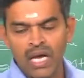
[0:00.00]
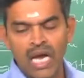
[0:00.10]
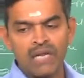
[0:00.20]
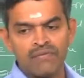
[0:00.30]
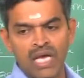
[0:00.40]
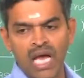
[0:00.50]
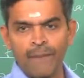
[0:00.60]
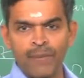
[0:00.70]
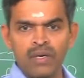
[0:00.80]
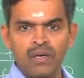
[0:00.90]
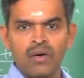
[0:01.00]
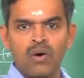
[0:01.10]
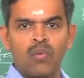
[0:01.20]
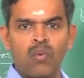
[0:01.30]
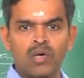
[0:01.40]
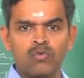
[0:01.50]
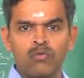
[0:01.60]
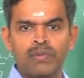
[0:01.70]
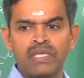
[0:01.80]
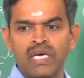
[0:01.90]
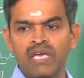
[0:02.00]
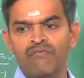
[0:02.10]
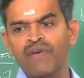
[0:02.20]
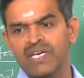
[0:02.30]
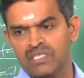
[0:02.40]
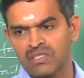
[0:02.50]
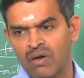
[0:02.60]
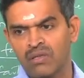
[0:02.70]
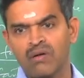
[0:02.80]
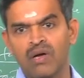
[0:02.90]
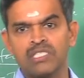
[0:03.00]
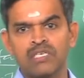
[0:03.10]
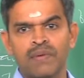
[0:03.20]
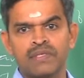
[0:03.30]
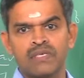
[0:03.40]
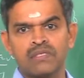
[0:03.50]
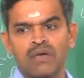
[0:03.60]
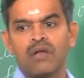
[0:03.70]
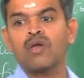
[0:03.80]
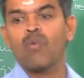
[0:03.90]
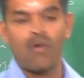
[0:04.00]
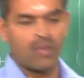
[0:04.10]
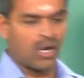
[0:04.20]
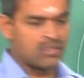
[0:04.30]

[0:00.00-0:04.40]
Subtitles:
and if they happen, what would be the effects or the consequences on the overall